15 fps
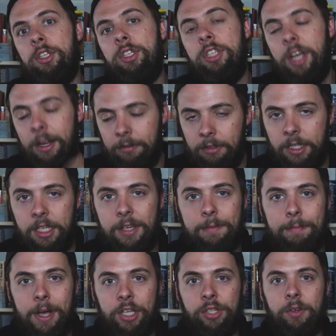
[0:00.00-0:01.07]
generally you
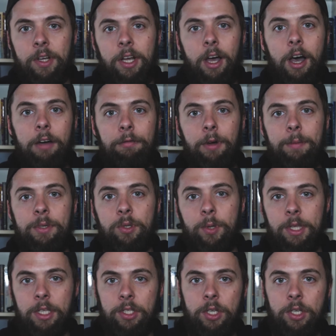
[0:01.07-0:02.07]
measure it halfway between the